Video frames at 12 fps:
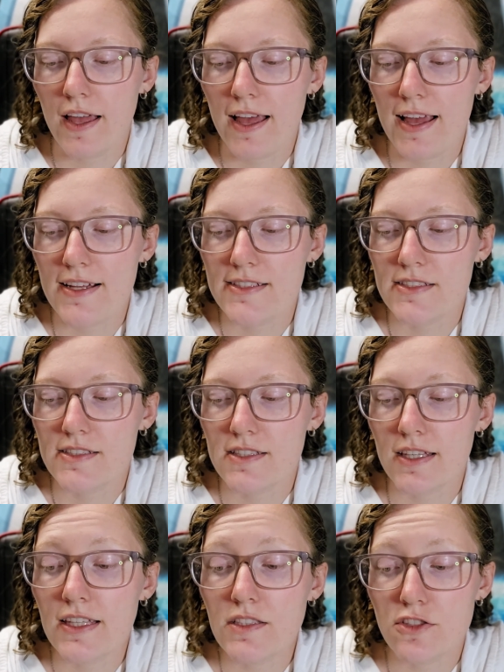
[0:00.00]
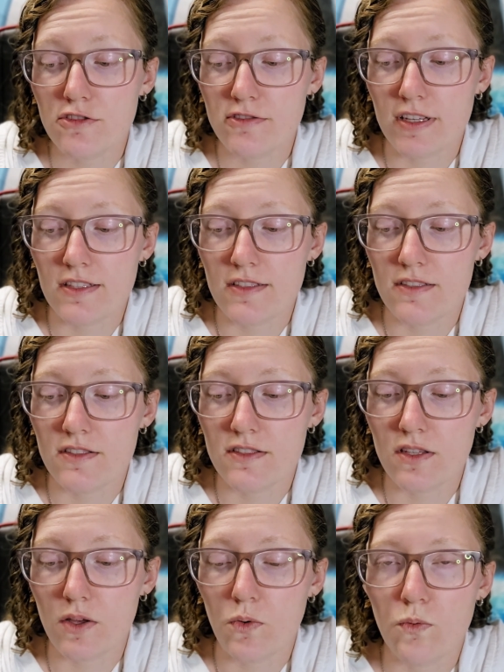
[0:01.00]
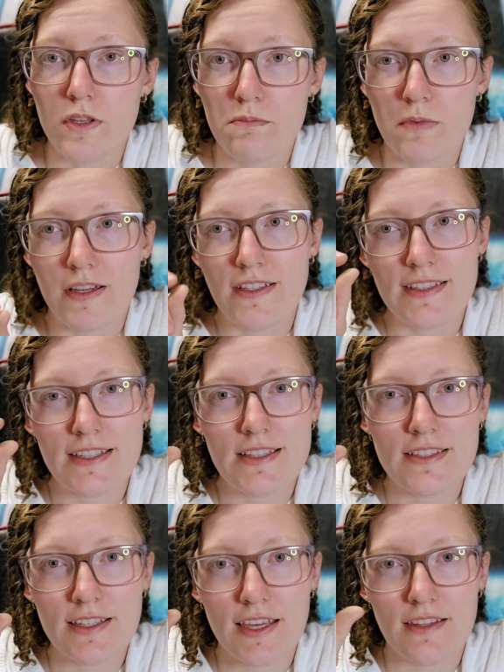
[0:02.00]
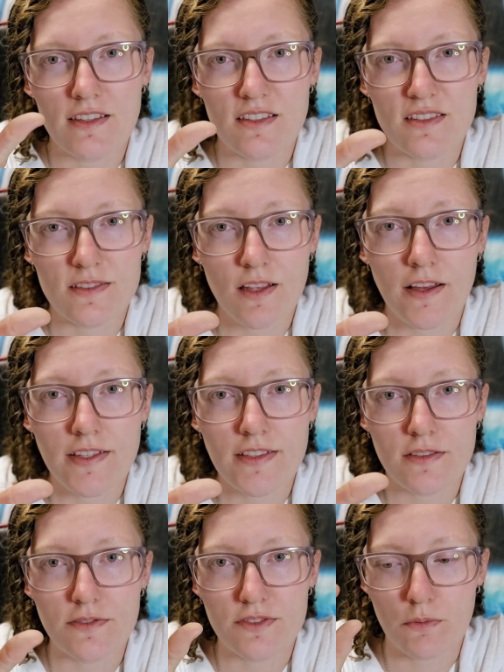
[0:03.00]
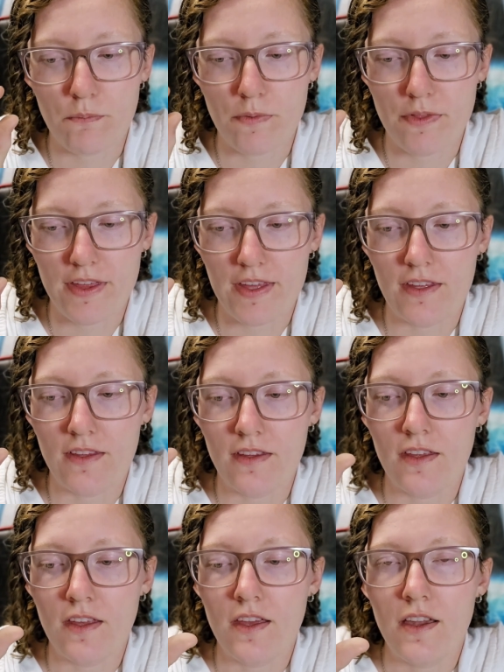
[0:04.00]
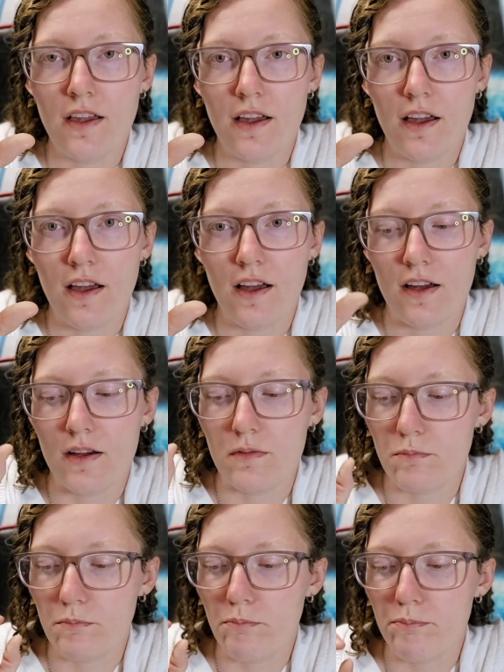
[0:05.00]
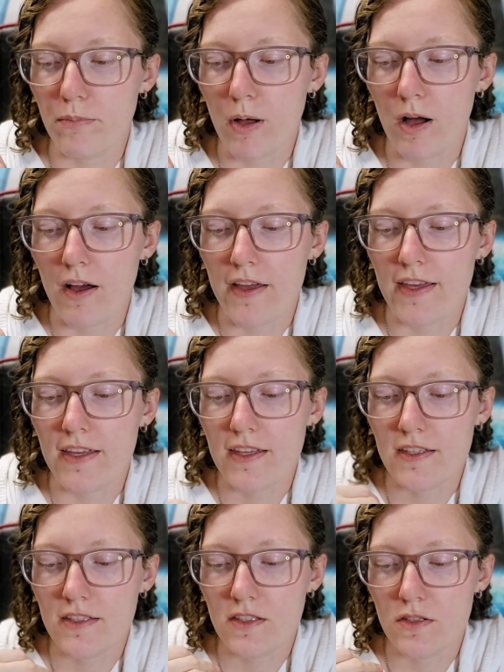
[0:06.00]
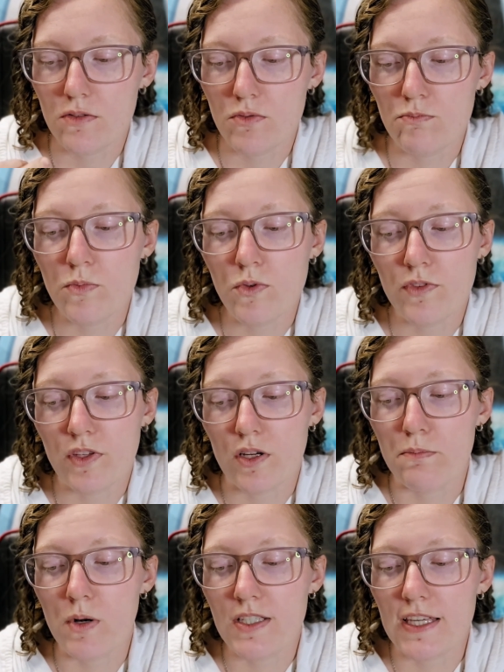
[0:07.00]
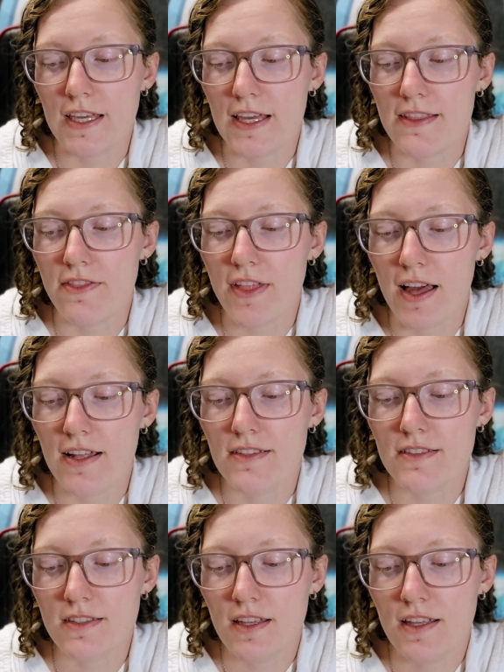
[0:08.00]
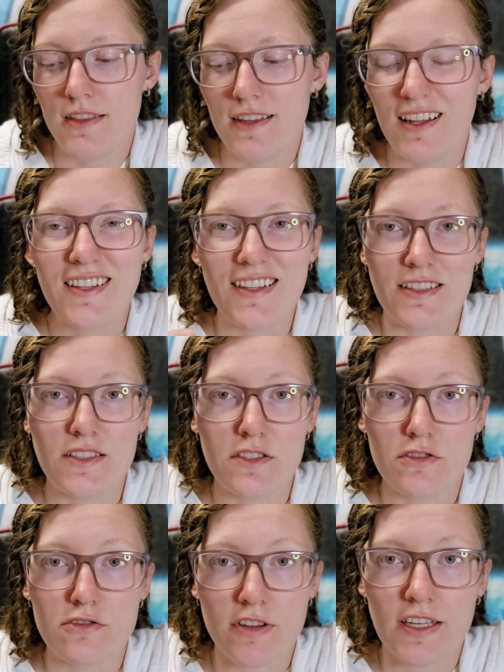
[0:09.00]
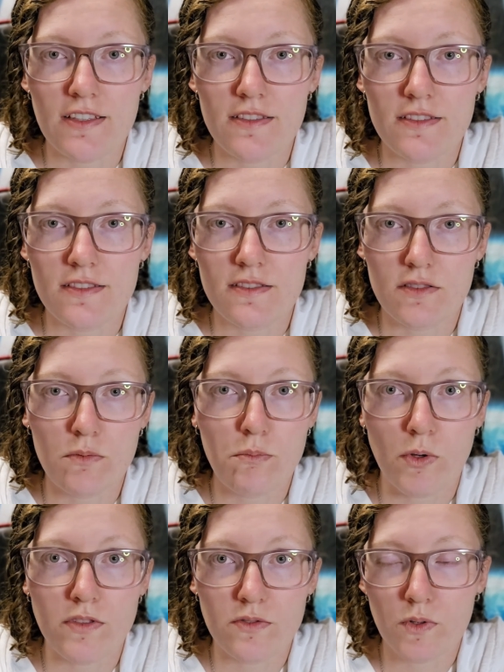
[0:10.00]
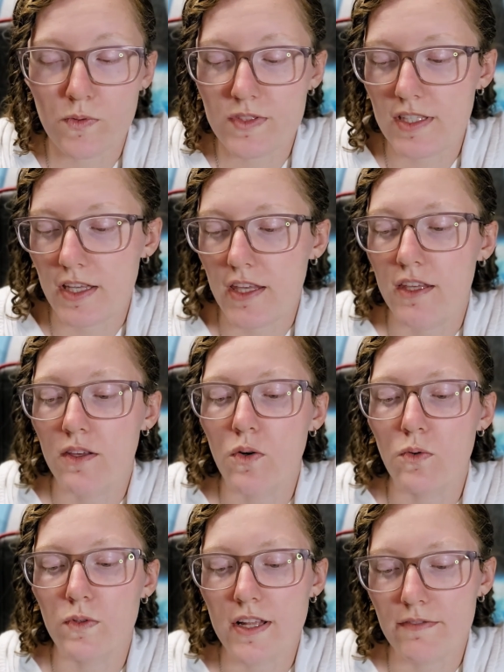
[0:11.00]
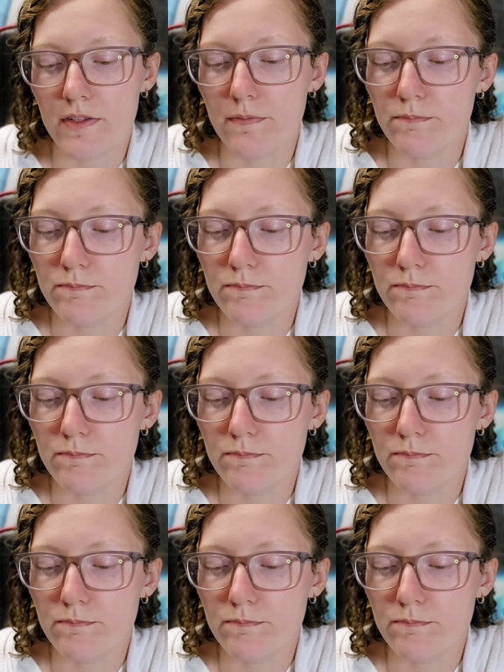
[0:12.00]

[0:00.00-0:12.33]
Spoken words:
And illustrators, so we might indicate the size of something by moving our body, and that illustrates the point of what we're saying or whatever.